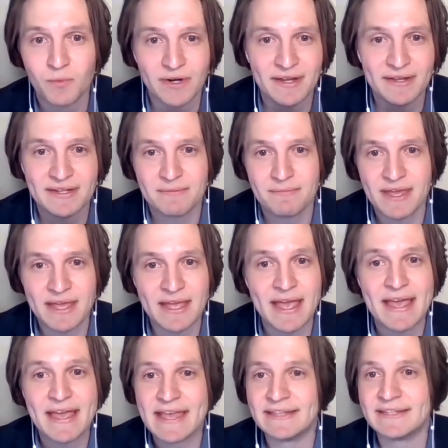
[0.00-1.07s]
wanted to be
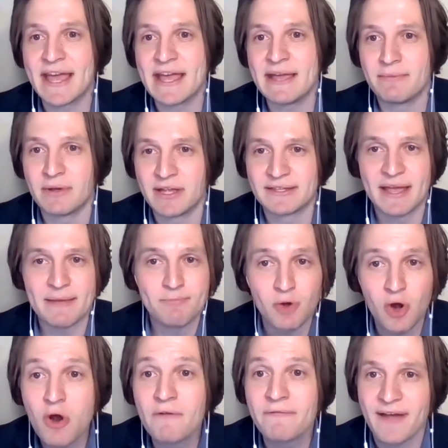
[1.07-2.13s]
is a is a
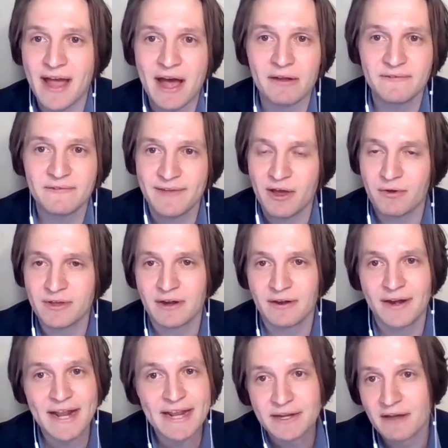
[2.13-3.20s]
profound
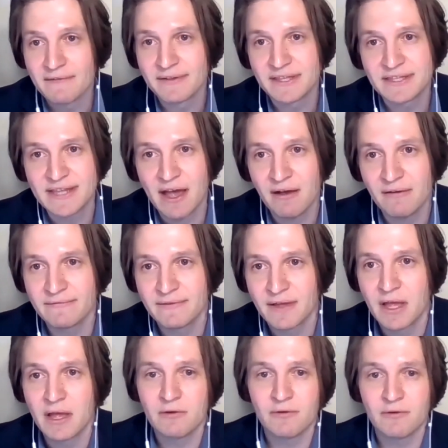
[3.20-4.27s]
failure in and of itself,
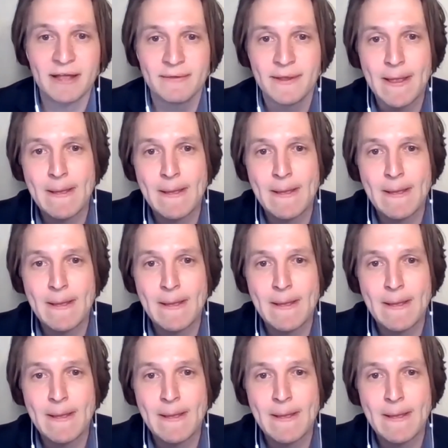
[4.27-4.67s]
right?